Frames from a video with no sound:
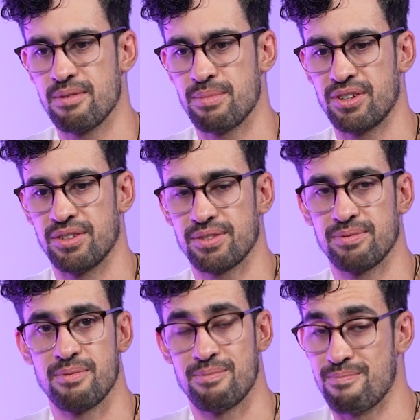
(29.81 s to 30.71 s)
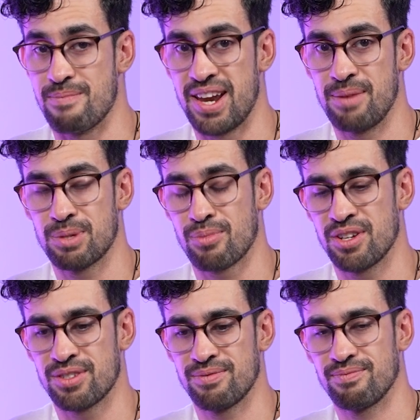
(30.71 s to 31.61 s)
Because my name is
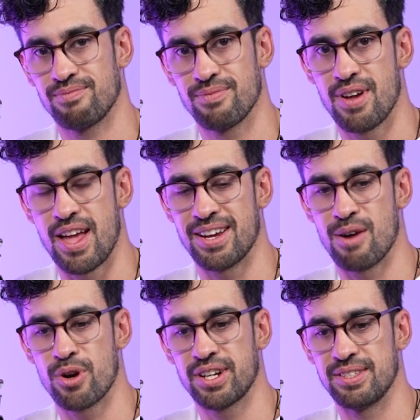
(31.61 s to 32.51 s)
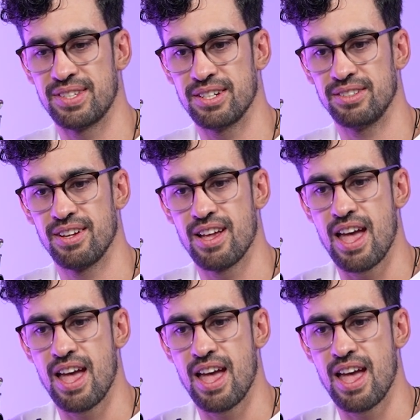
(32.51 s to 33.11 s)
Bronson, and I work at ZEIL,